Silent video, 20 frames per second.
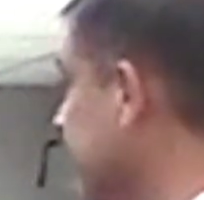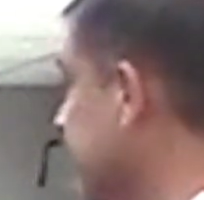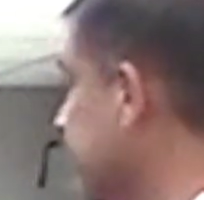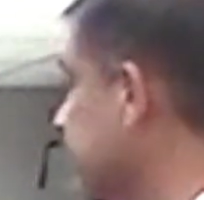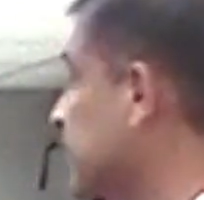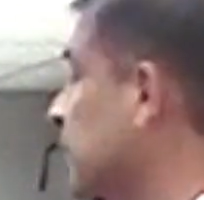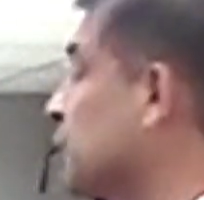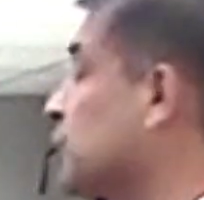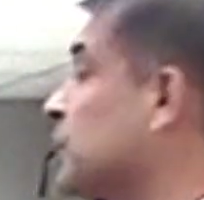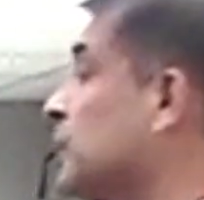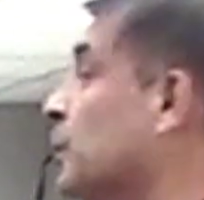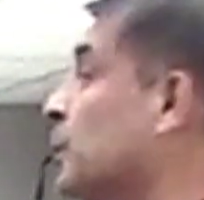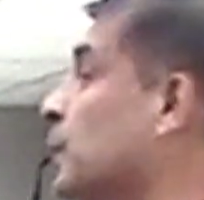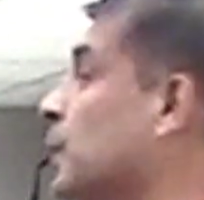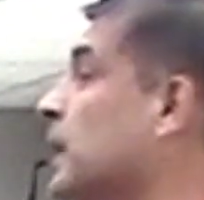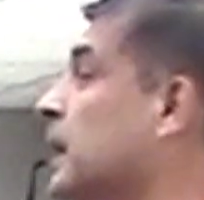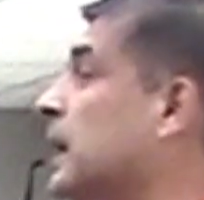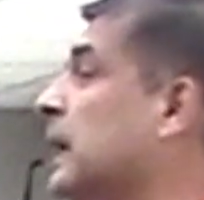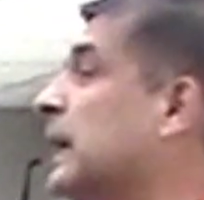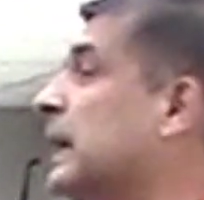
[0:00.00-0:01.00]
but you see the
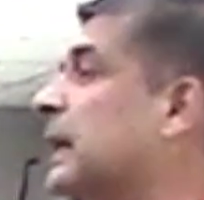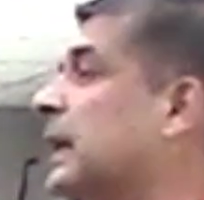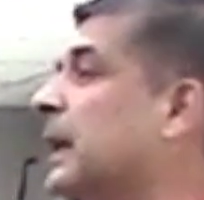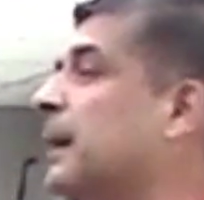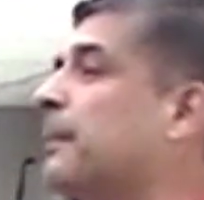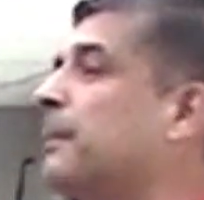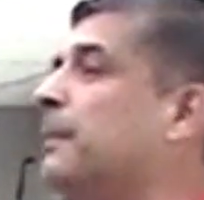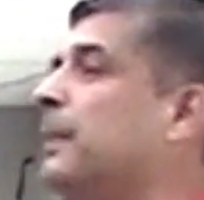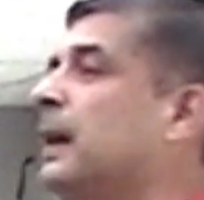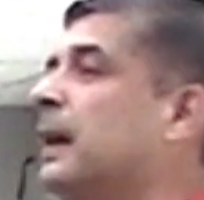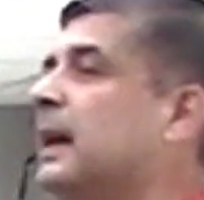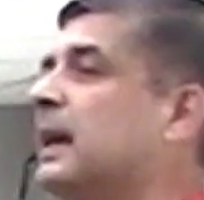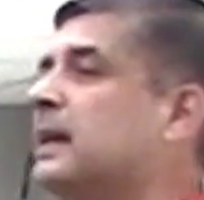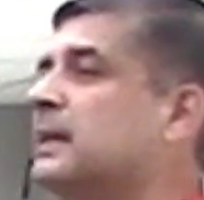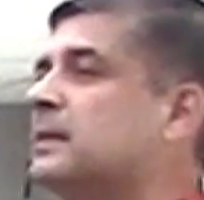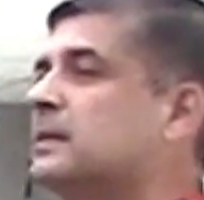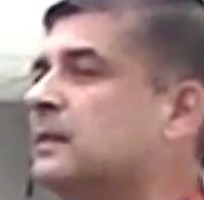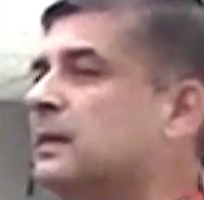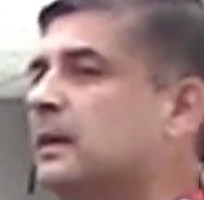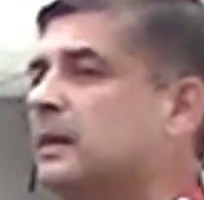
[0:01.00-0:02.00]
word club
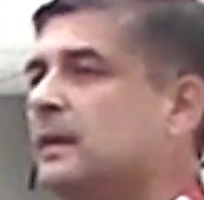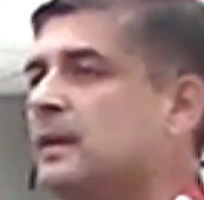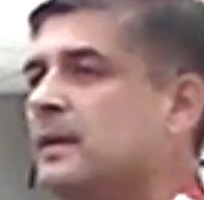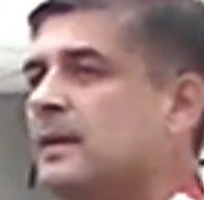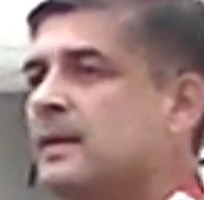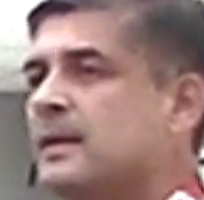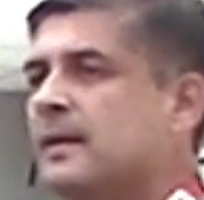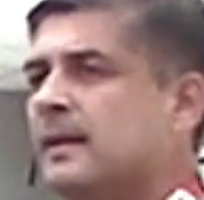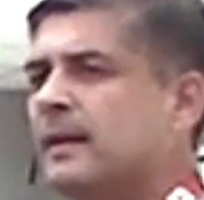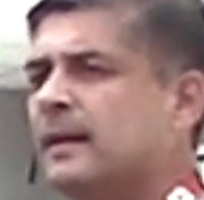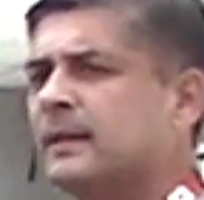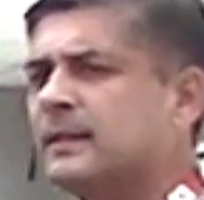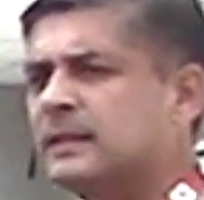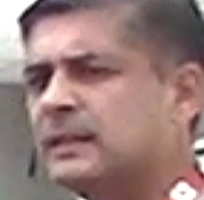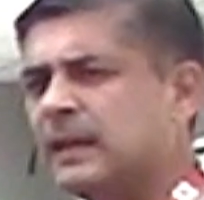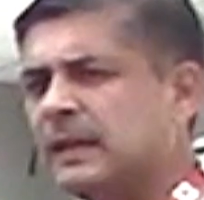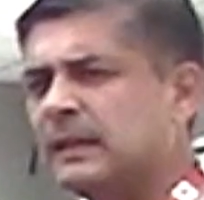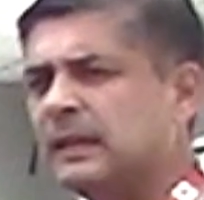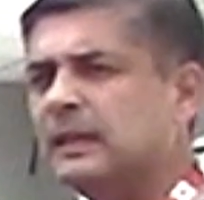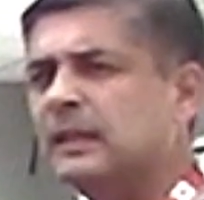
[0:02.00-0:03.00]
has a
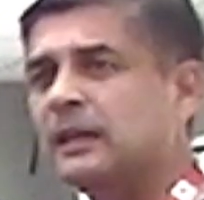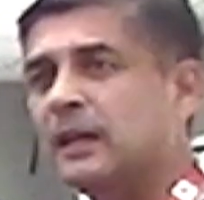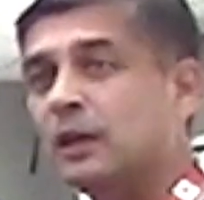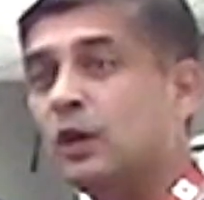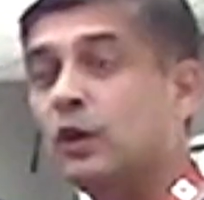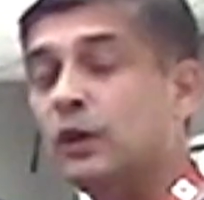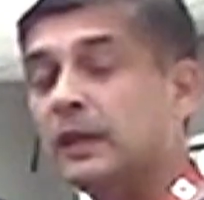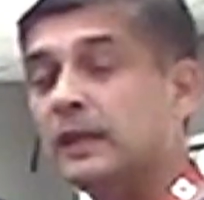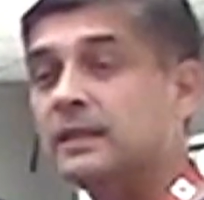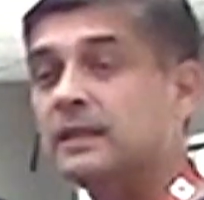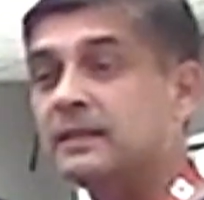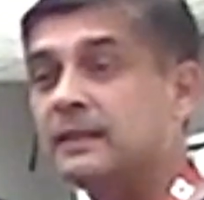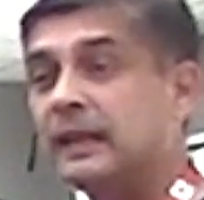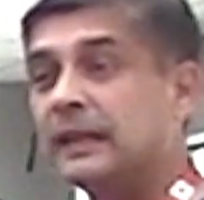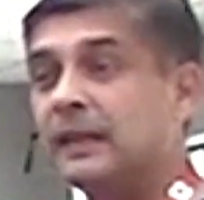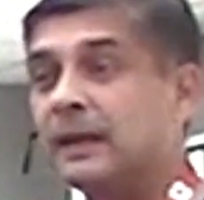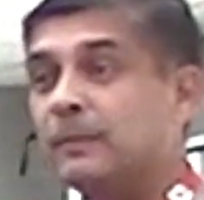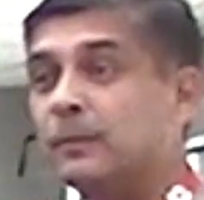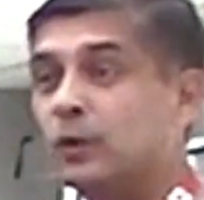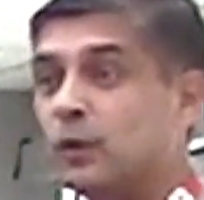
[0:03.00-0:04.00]
certain connotations
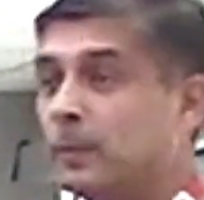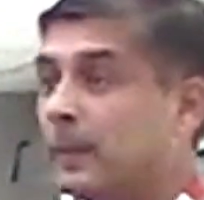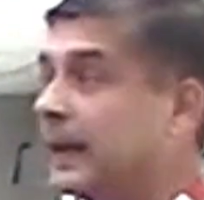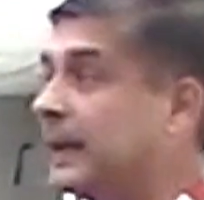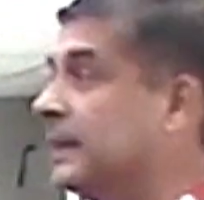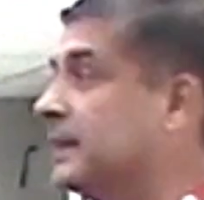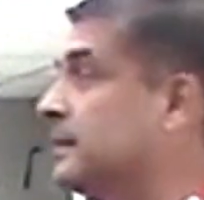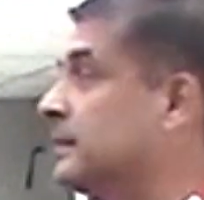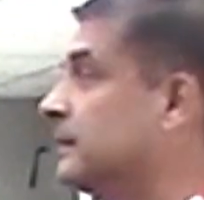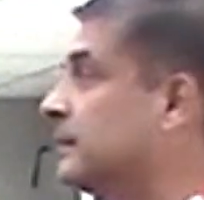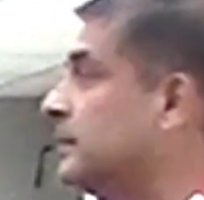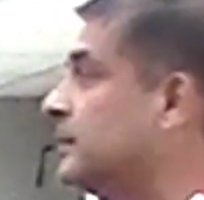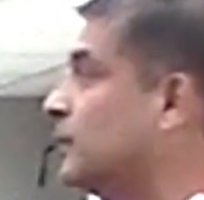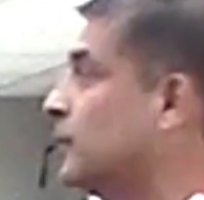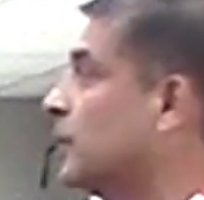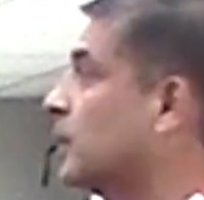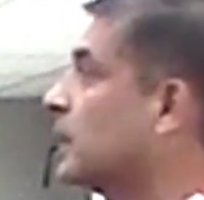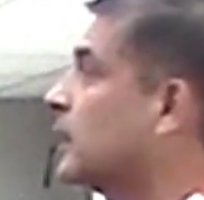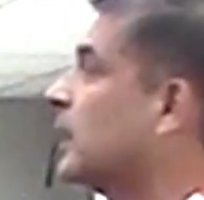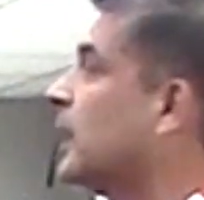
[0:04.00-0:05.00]
that come to mind. You
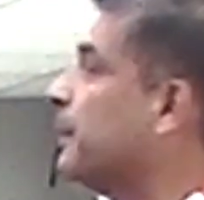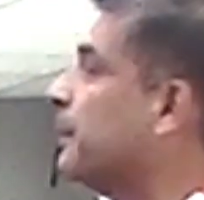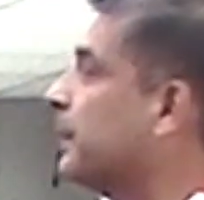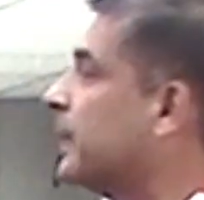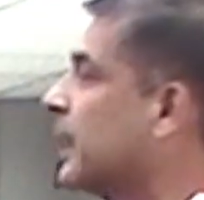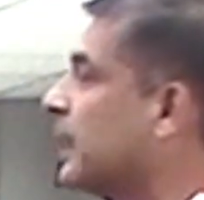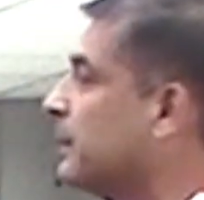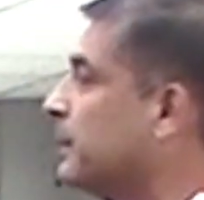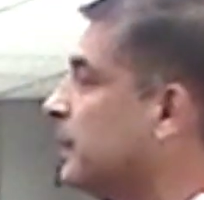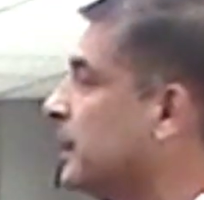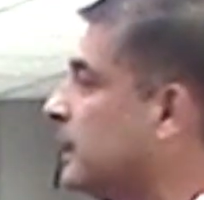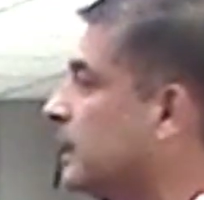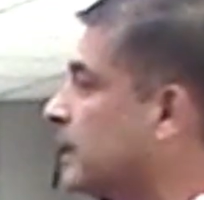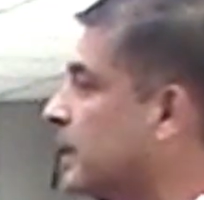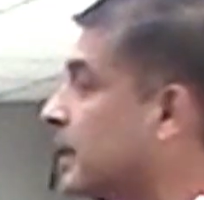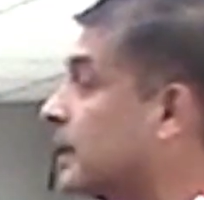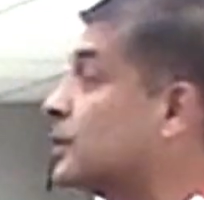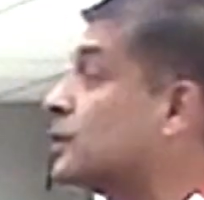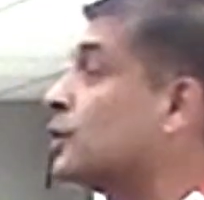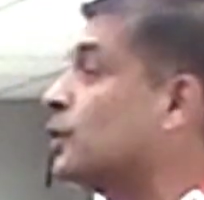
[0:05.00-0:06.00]
know, a club can be
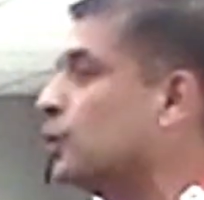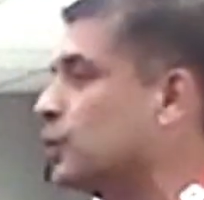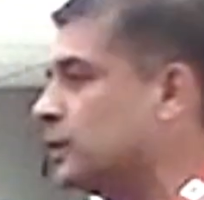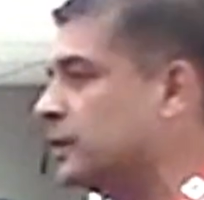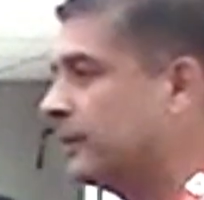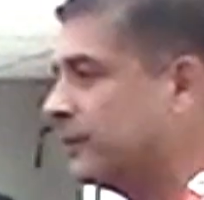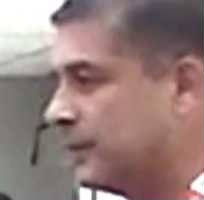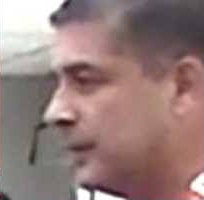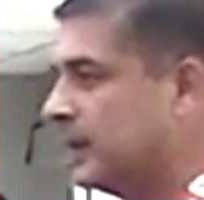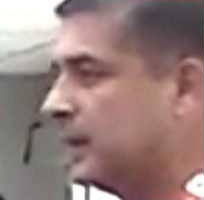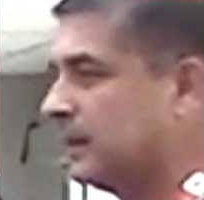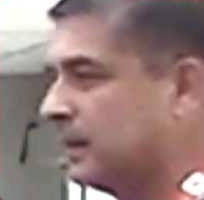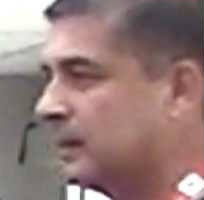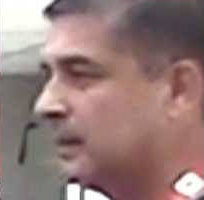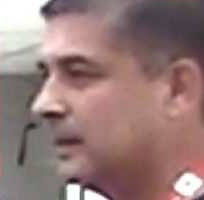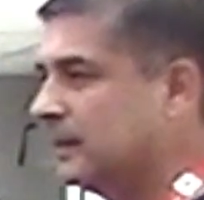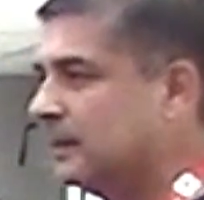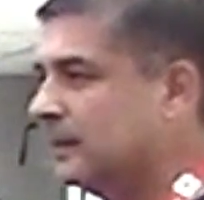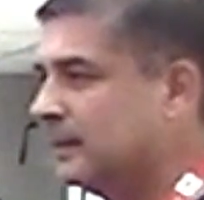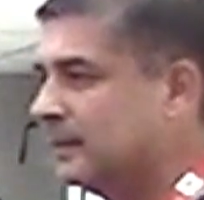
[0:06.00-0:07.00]
exclusive, no?
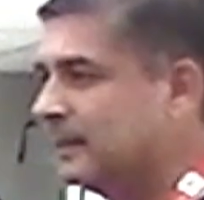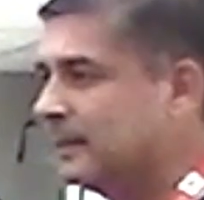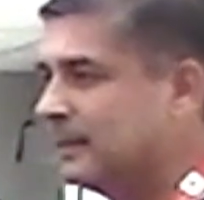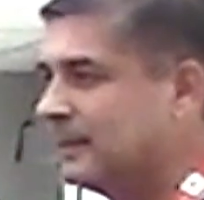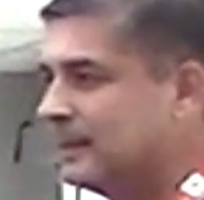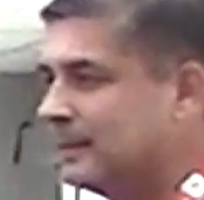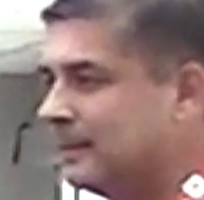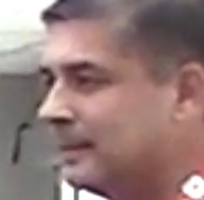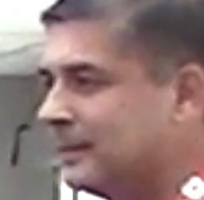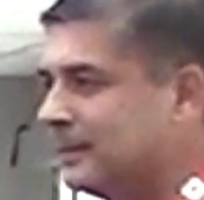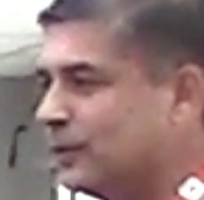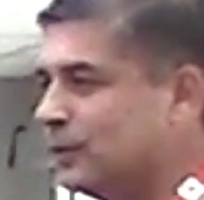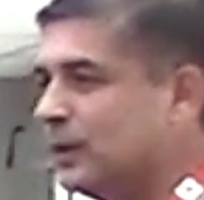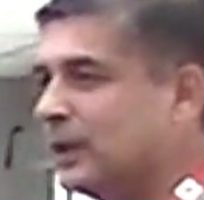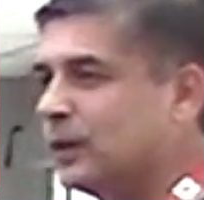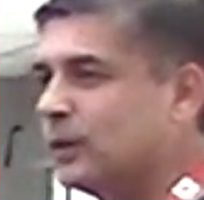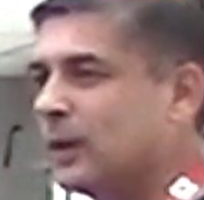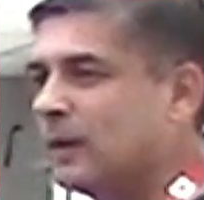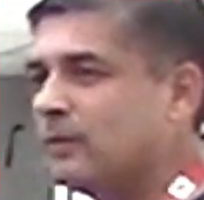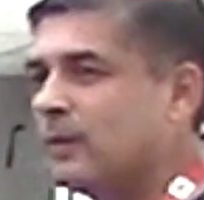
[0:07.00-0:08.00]
You
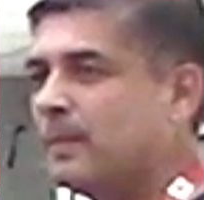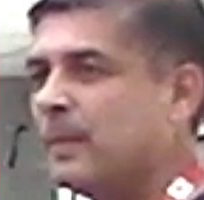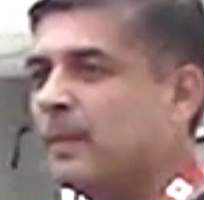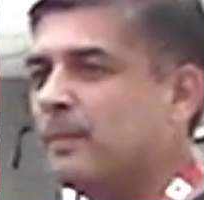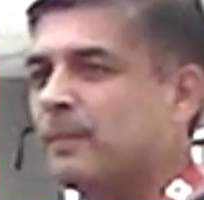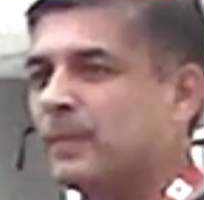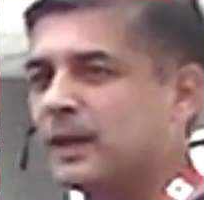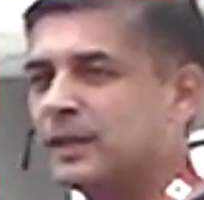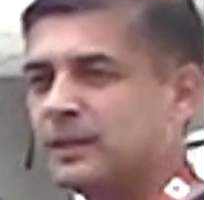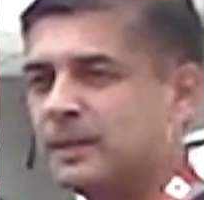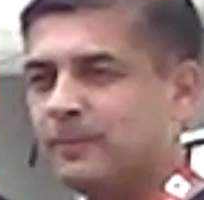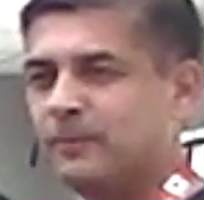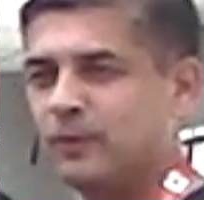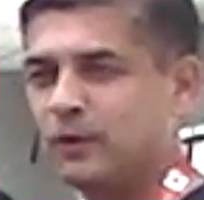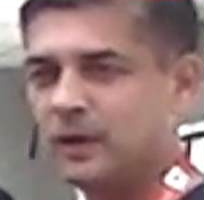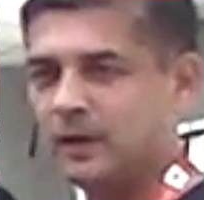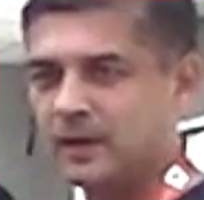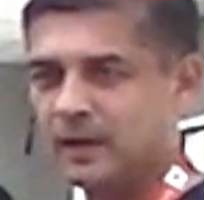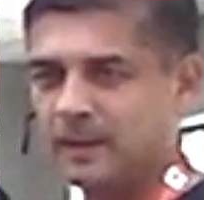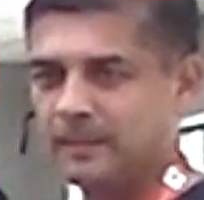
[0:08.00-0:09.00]
need to have a membership
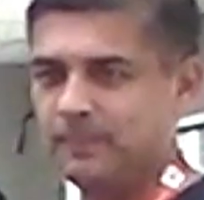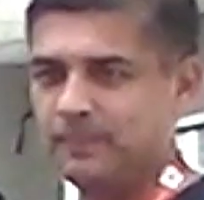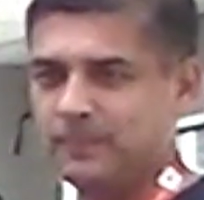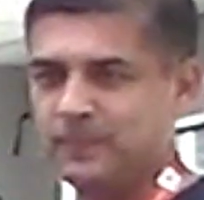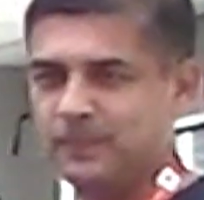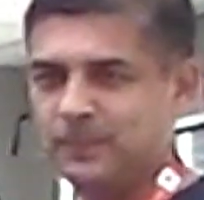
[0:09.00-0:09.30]
for a club,